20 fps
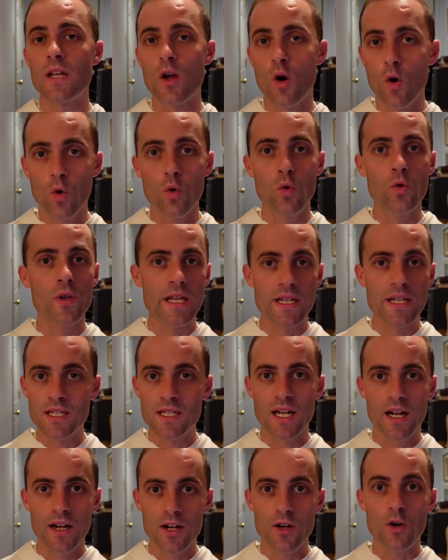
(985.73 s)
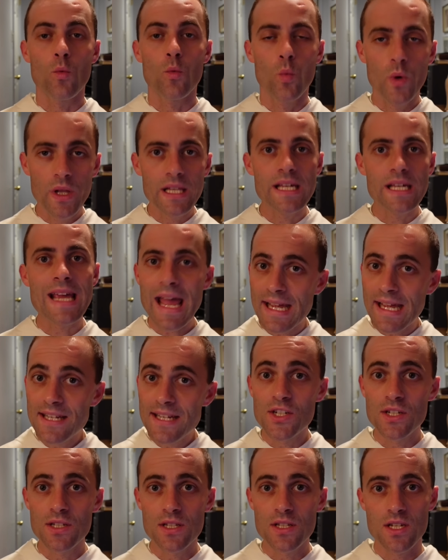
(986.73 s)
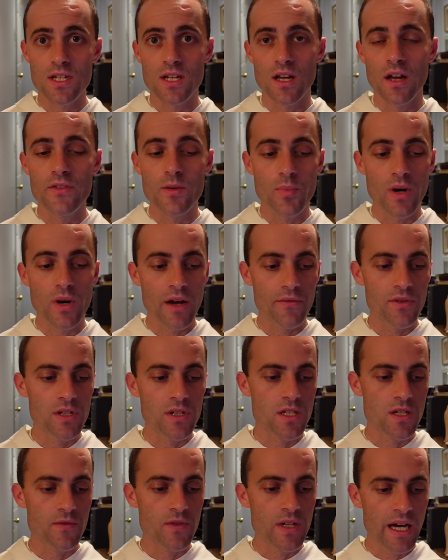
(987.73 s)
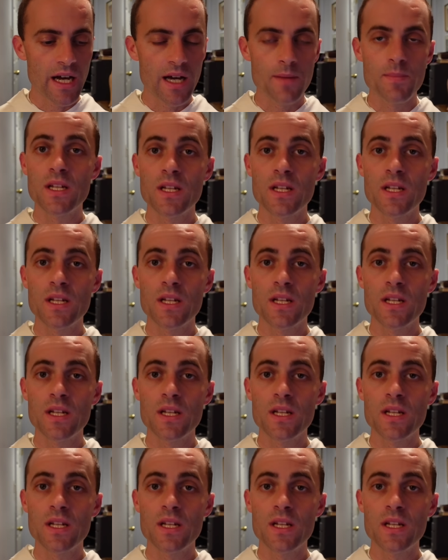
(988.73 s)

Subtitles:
whole, and entire, willing agents of the providence of God,